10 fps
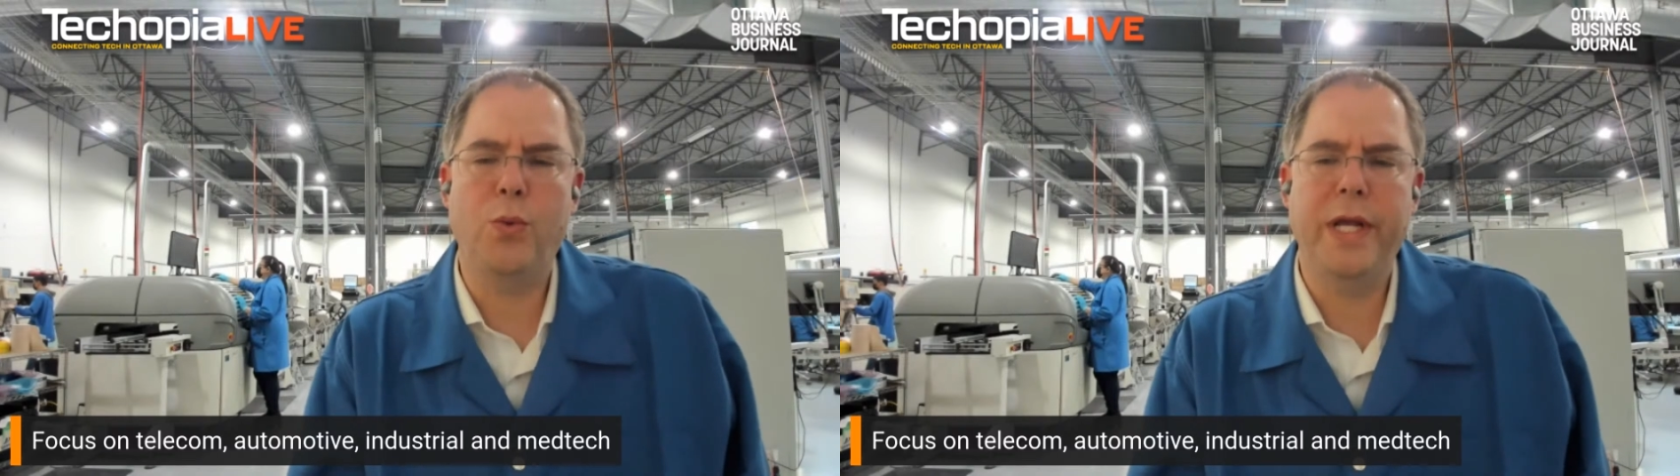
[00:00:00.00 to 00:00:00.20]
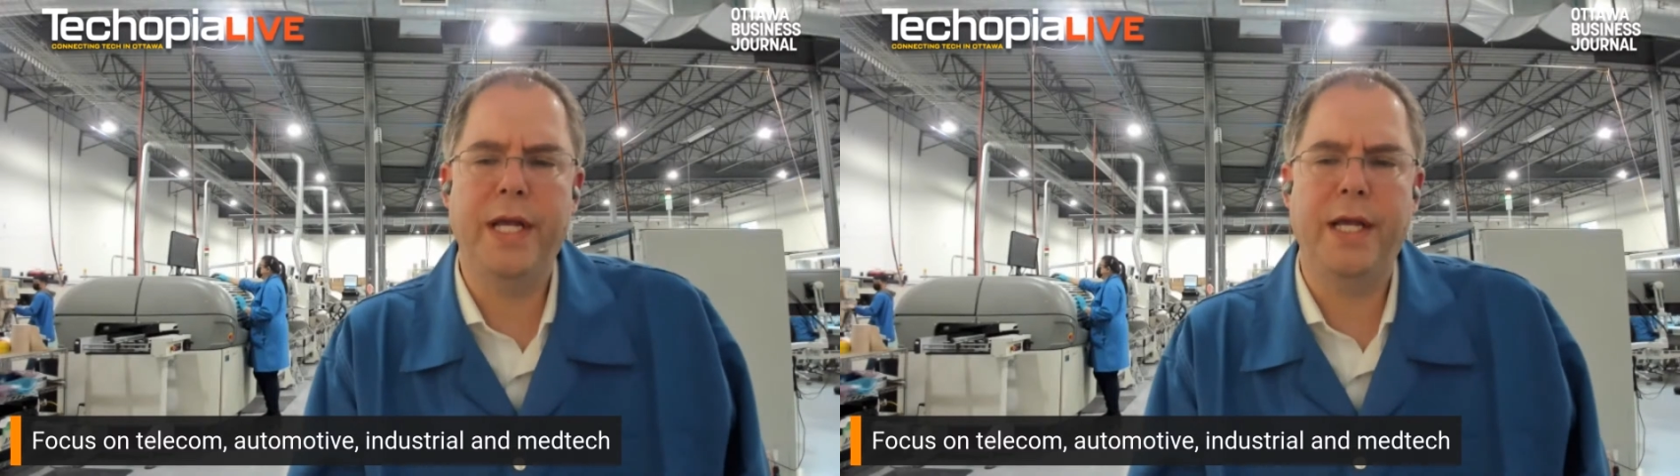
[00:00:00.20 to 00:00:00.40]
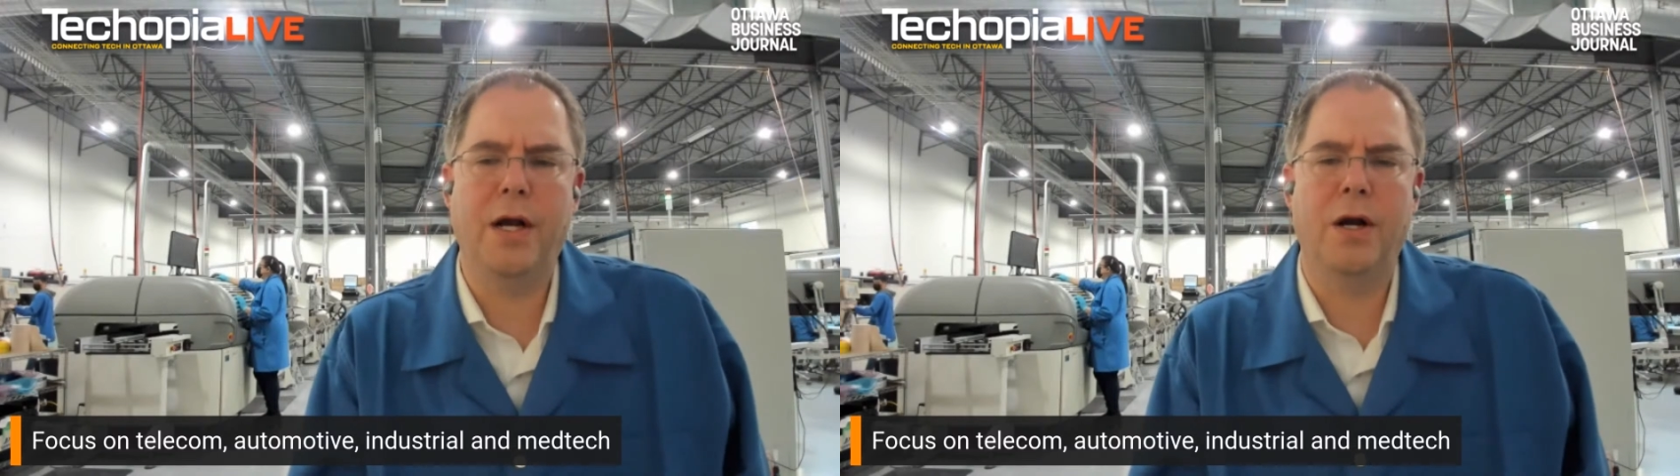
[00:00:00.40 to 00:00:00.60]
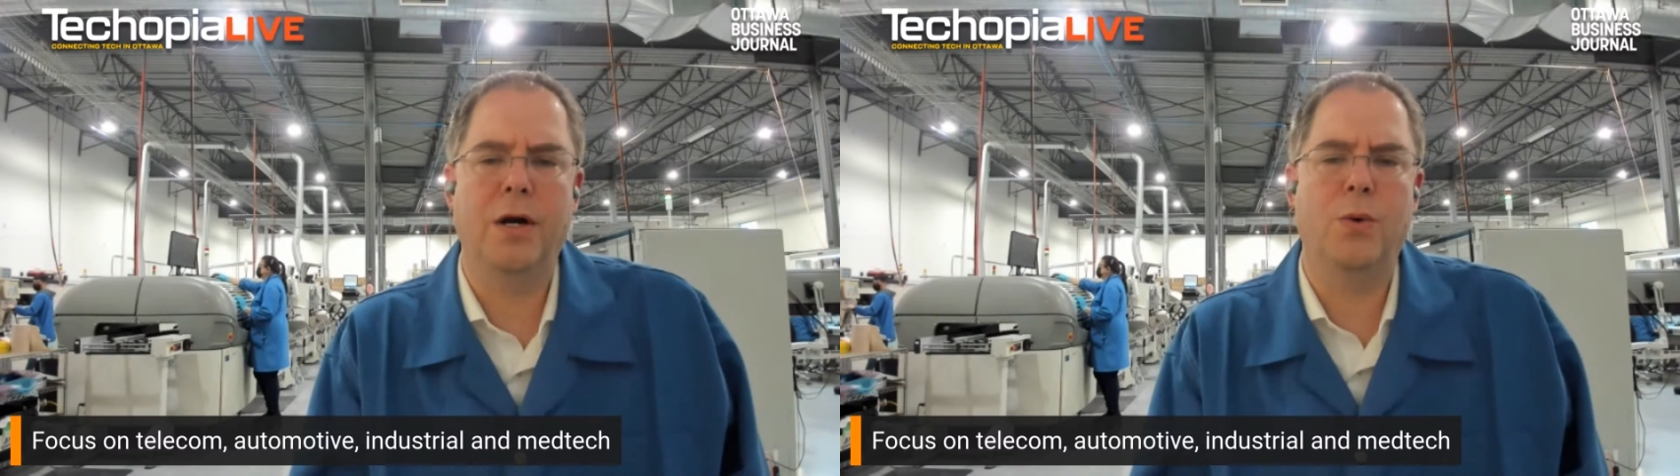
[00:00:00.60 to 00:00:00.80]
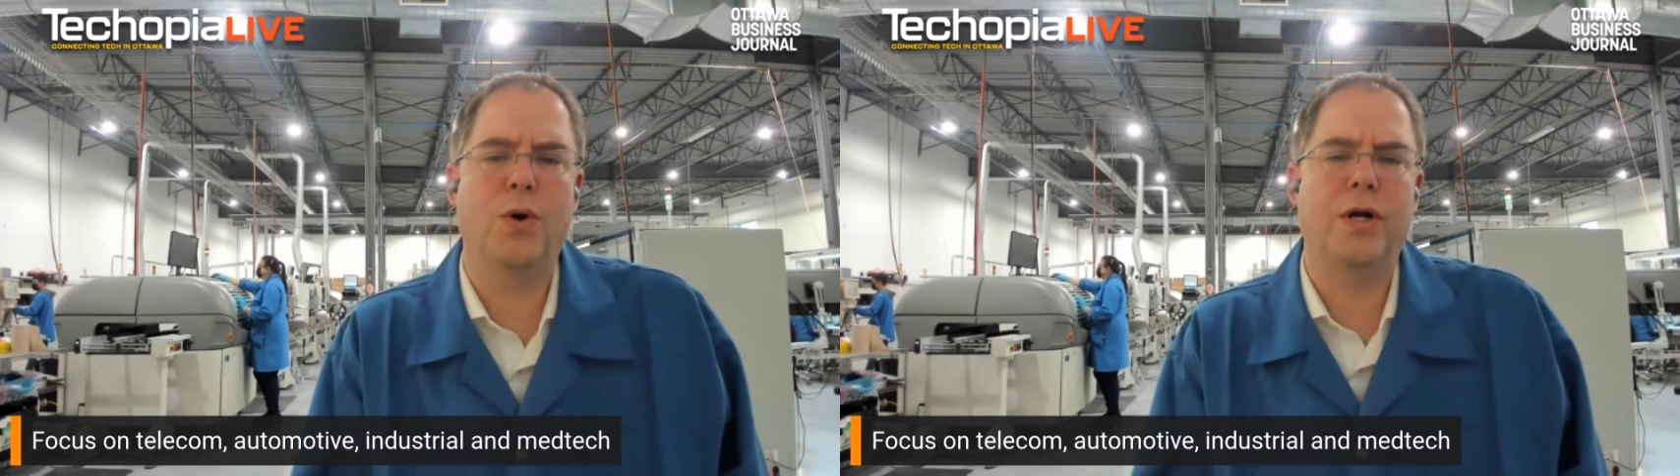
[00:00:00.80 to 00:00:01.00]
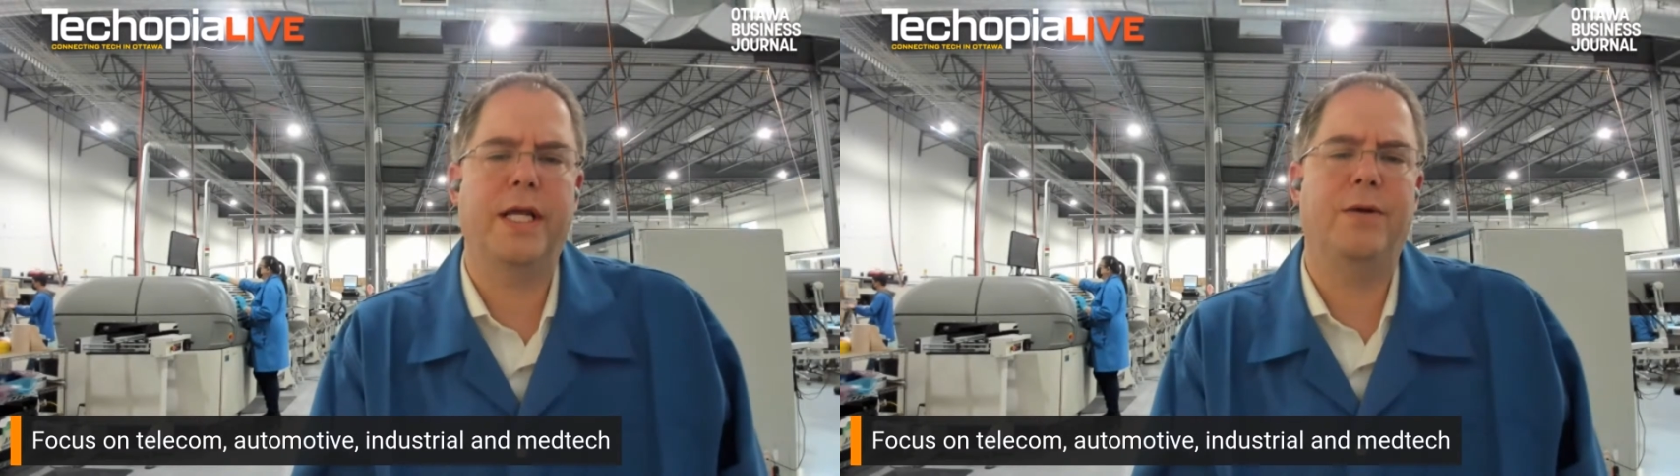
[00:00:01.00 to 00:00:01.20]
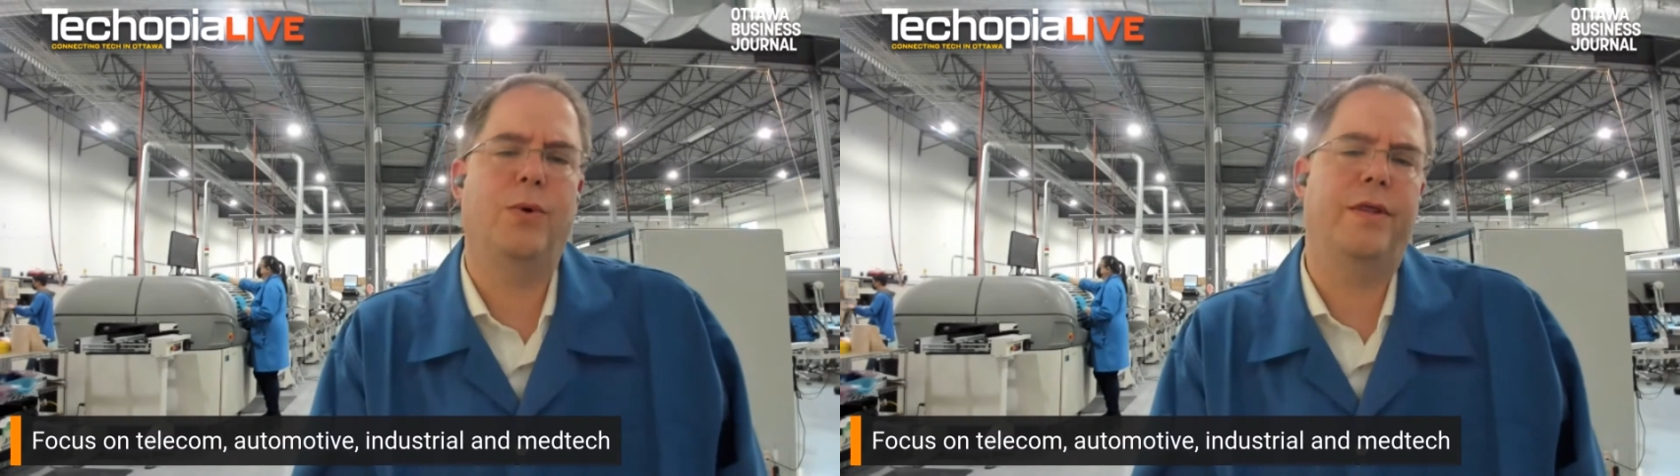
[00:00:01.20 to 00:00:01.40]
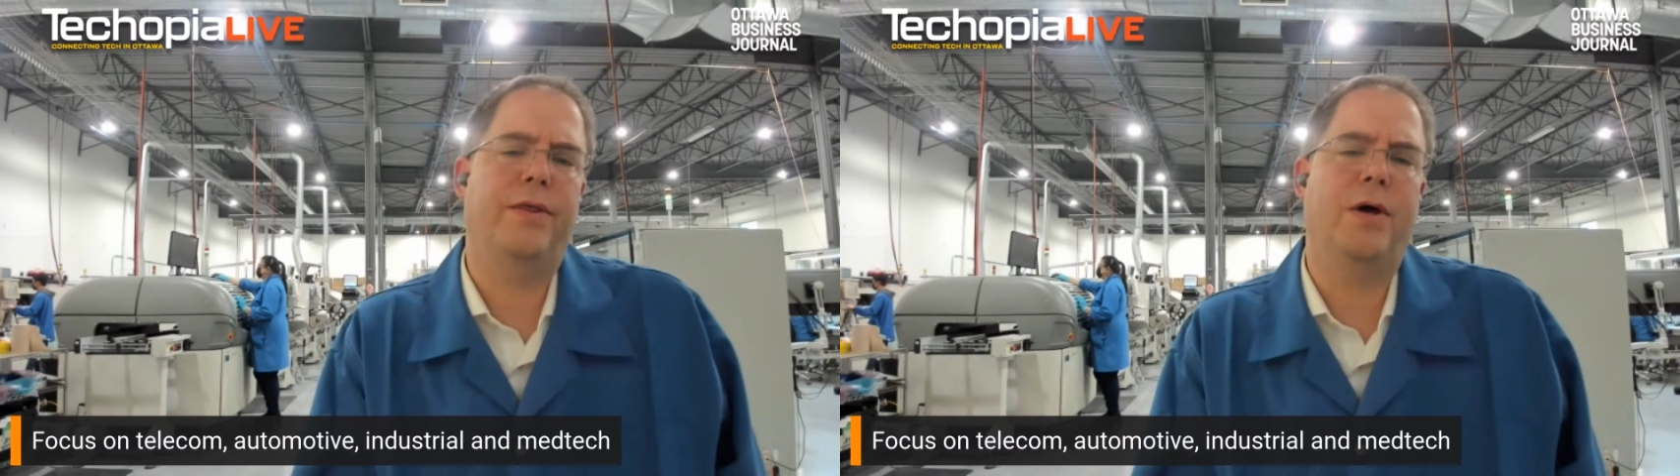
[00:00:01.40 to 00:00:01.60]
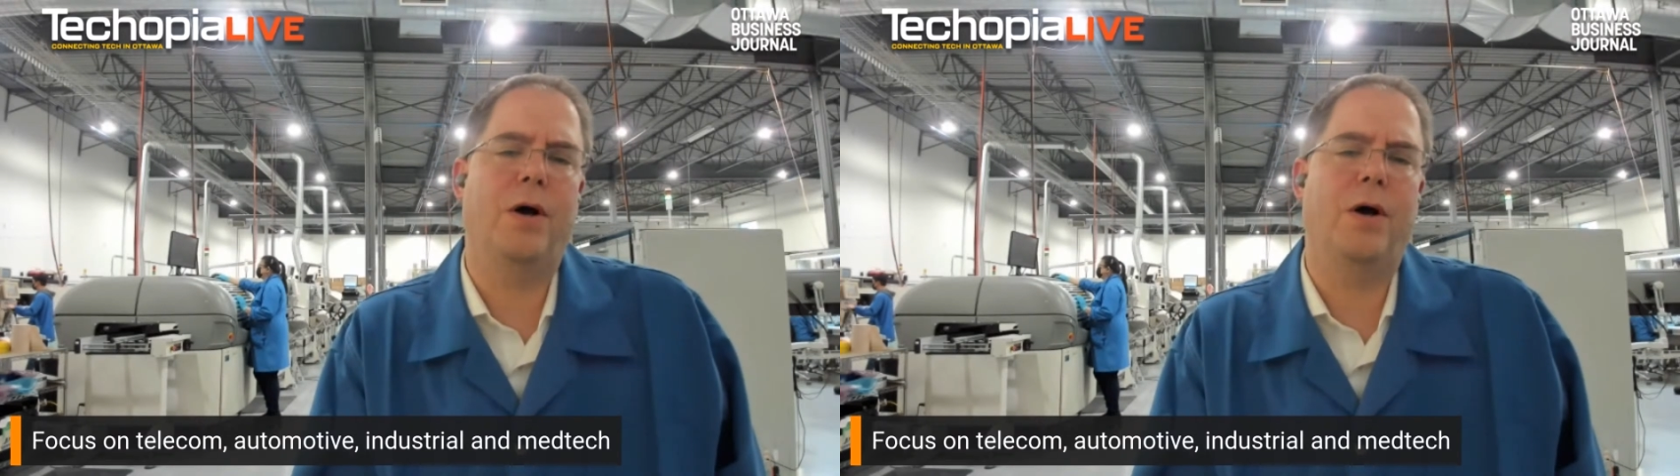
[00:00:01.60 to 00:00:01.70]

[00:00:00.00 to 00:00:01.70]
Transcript: We are working with